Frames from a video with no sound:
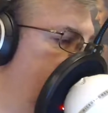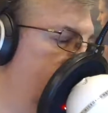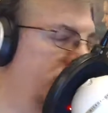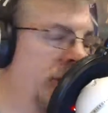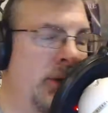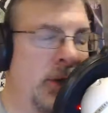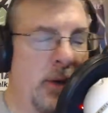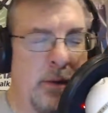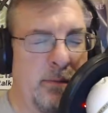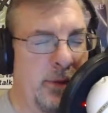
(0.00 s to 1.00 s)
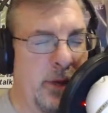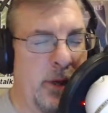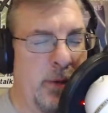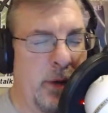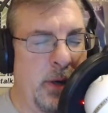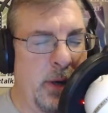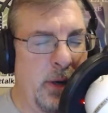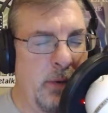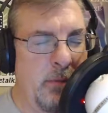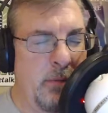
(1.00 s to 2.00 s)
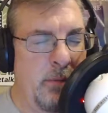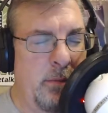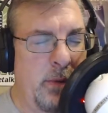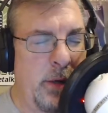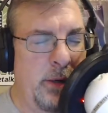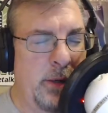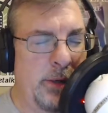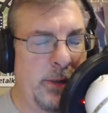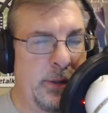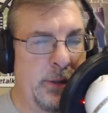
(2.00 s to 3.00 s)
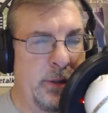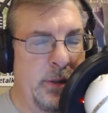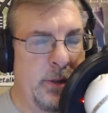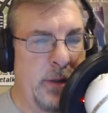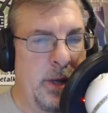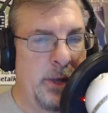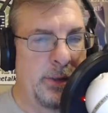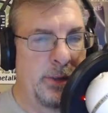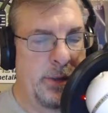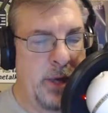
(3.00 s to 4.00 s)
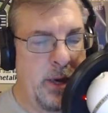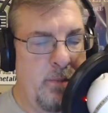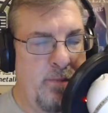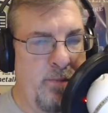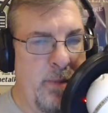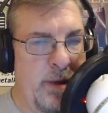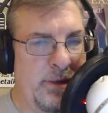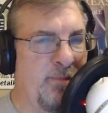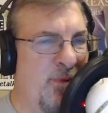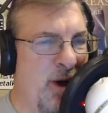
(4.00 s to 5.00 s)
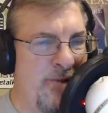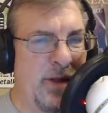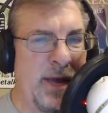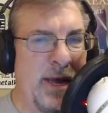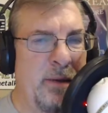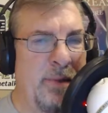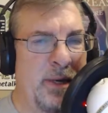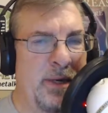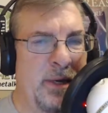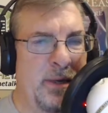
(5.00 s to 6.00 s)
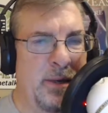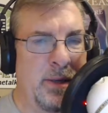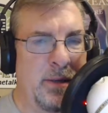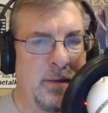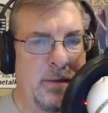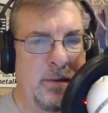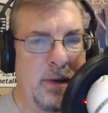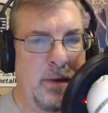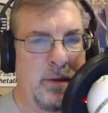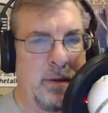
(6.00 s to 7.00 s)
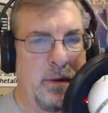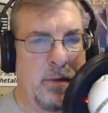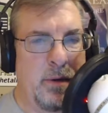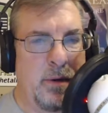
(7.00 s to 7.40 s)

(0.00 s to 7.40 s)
Sydney. But is it private land a big deal in New York?